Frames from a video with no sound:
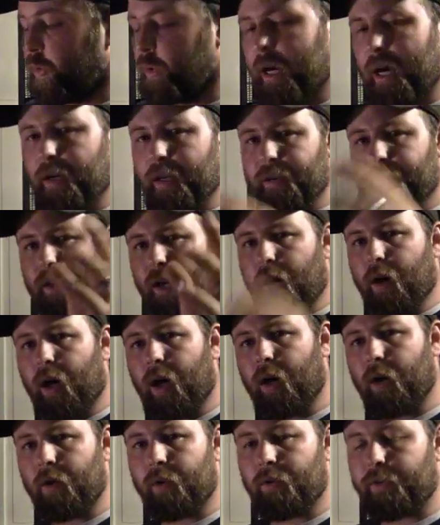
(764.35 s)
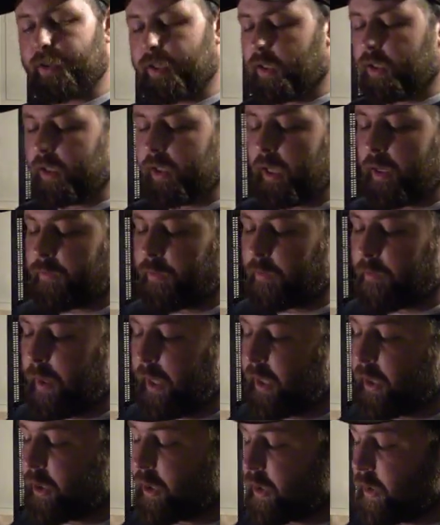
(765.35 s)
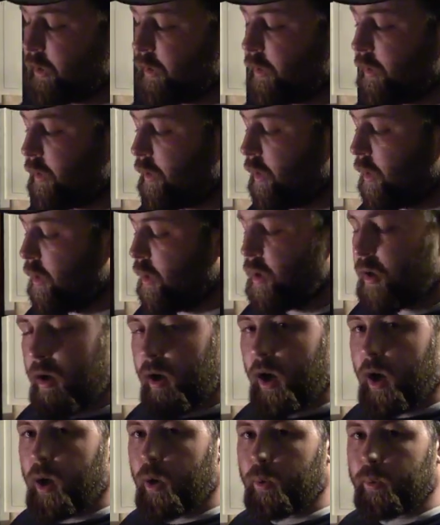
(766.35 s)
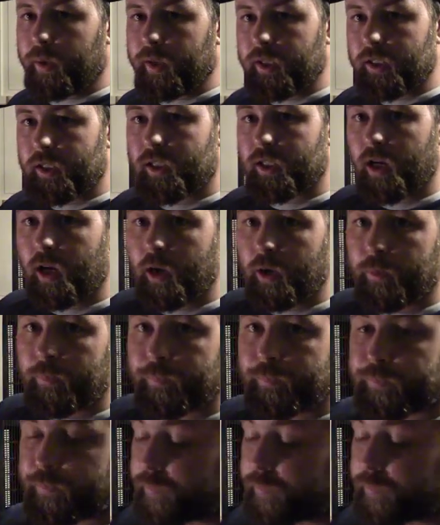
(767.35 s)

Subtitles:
and I'll give y'all all the information on it. So,